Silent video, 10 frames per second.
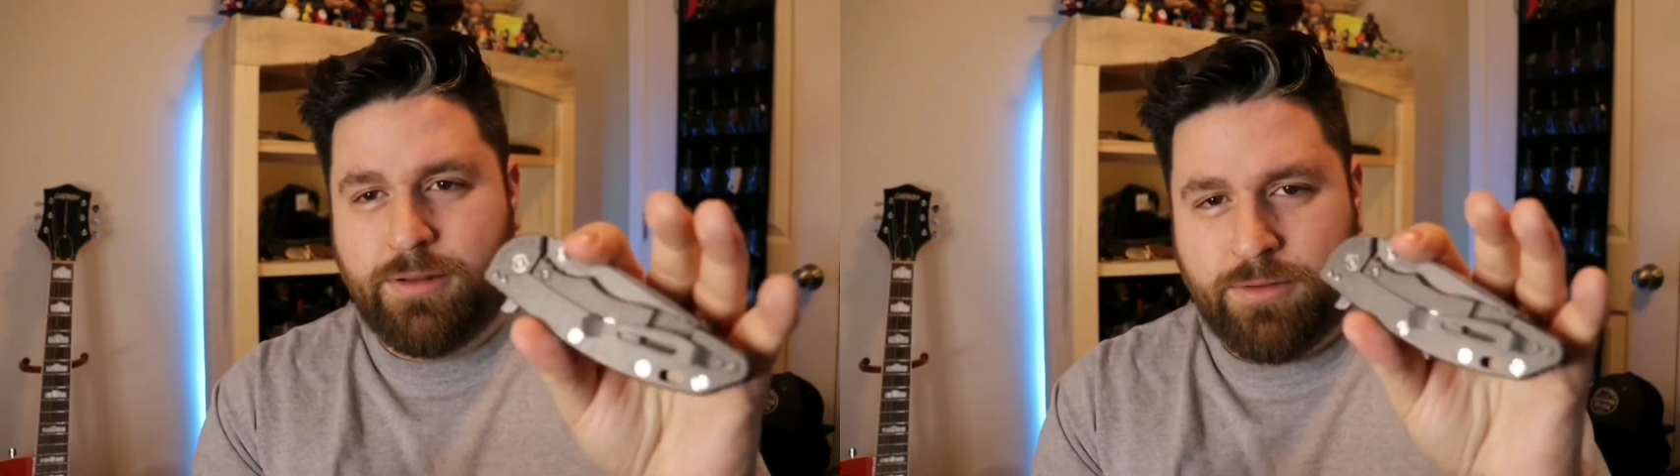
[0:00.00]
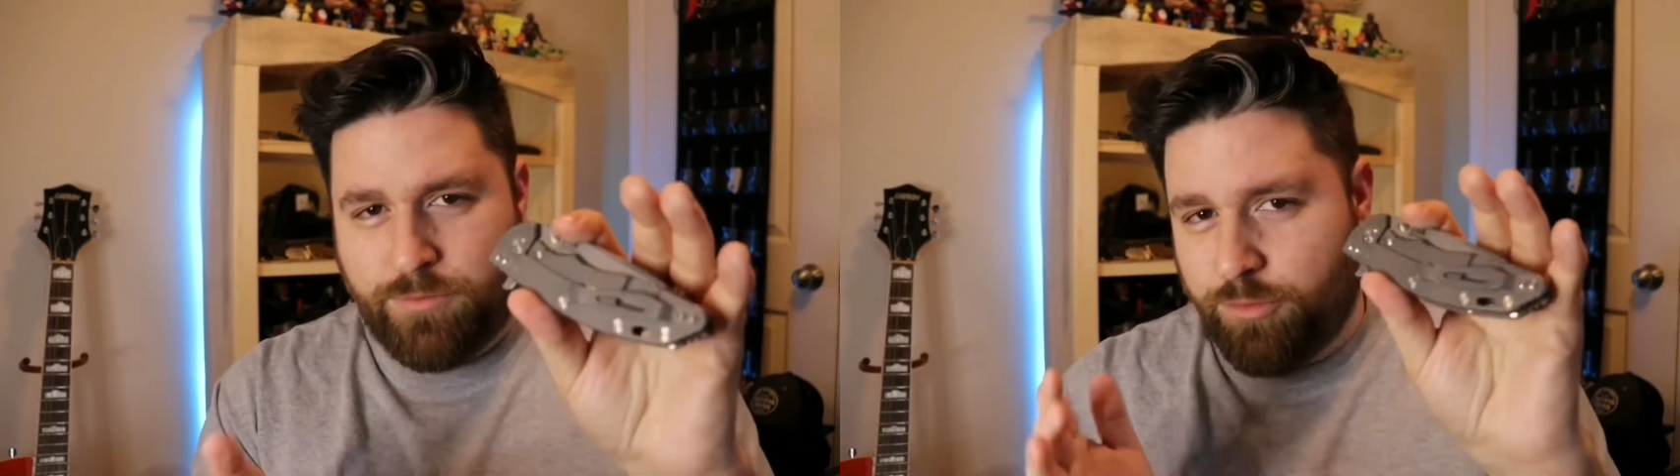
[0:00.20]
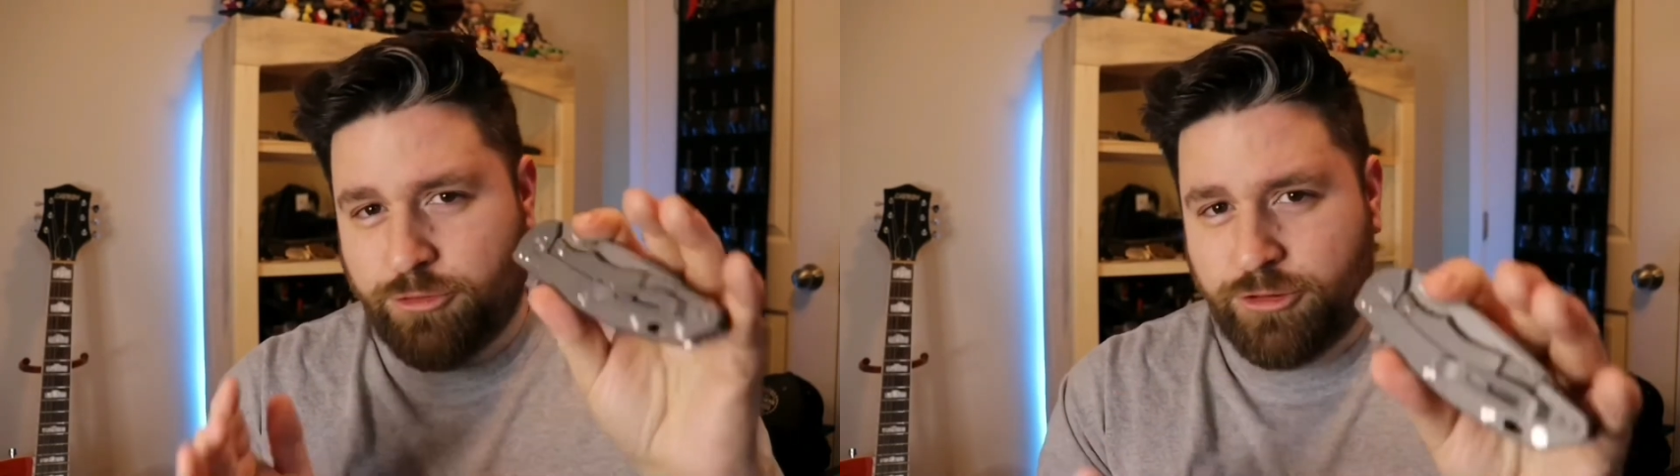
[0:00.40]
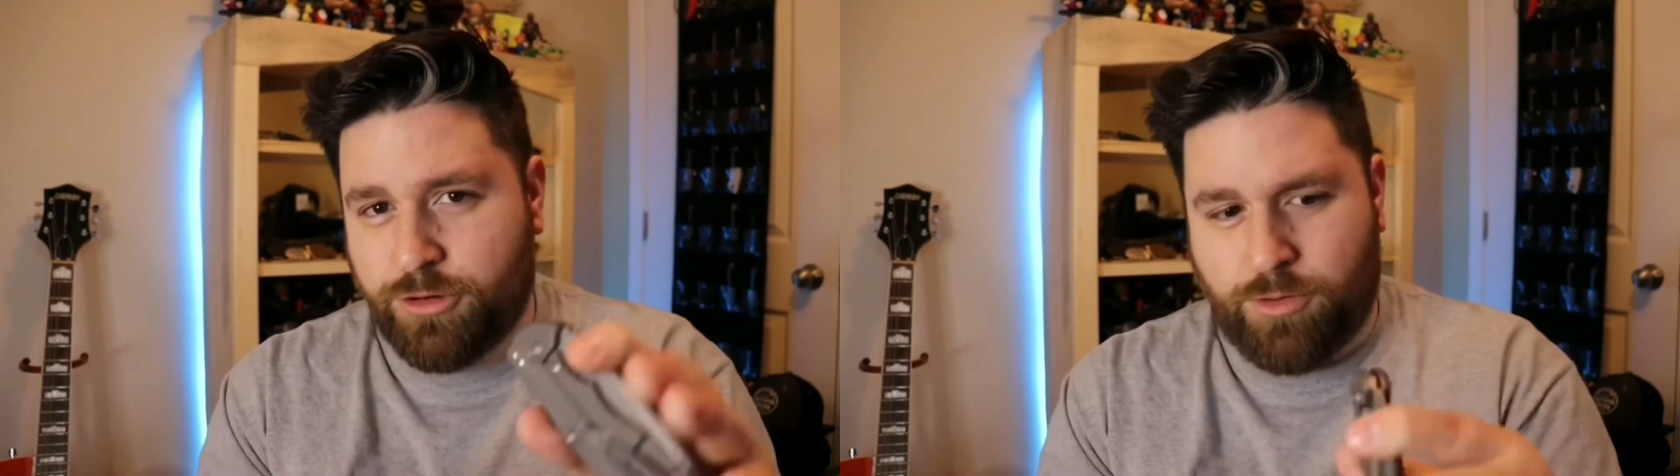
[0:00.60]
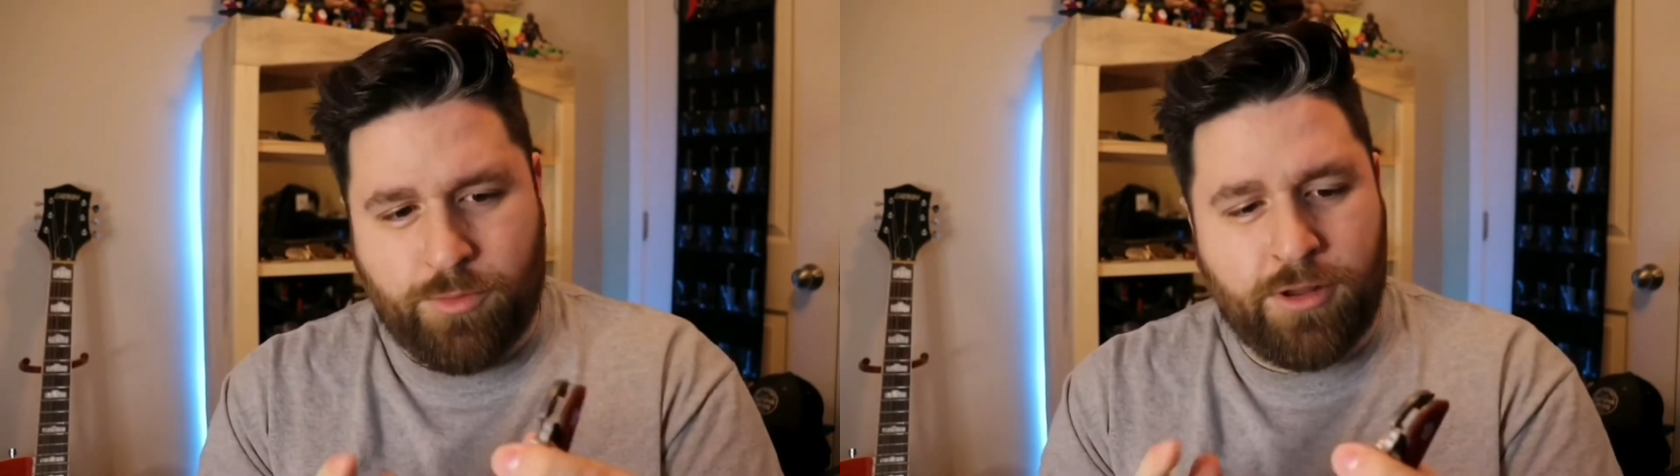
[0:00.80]
for
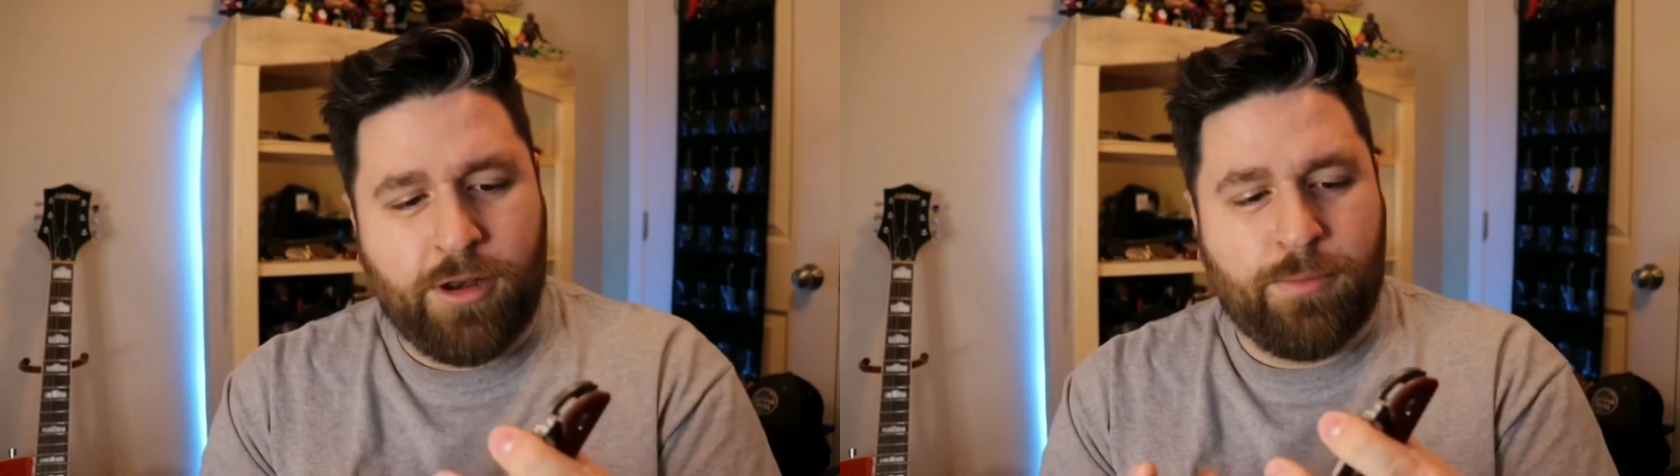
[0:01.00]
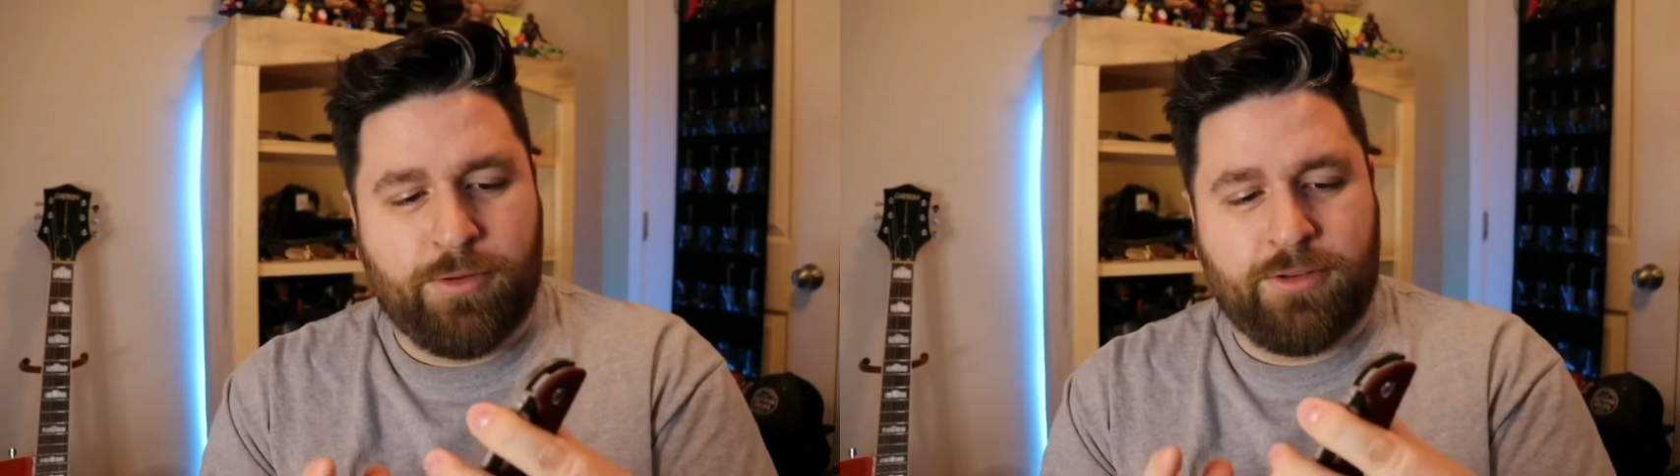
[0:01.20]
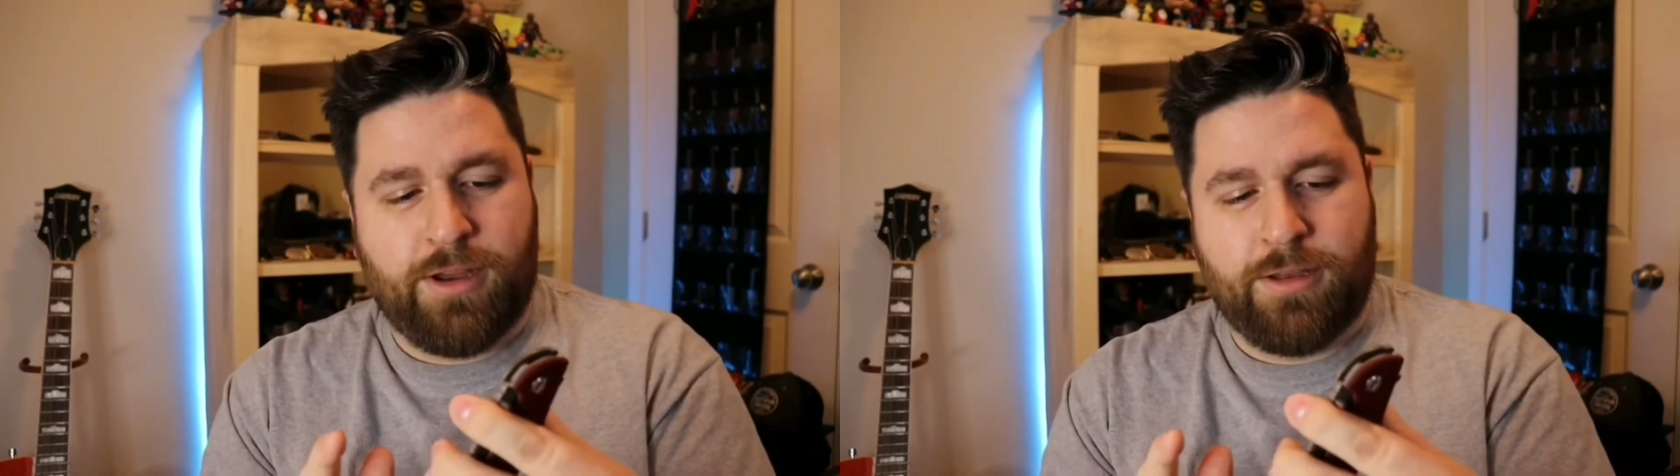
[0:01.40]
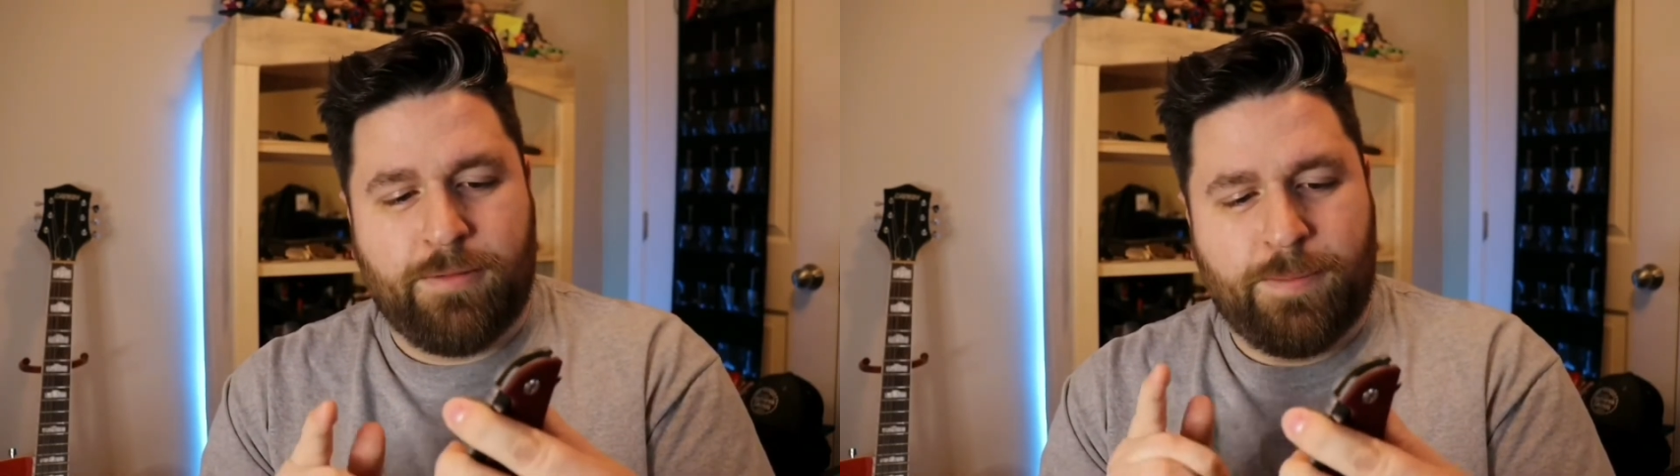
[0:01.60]
sure, 100%.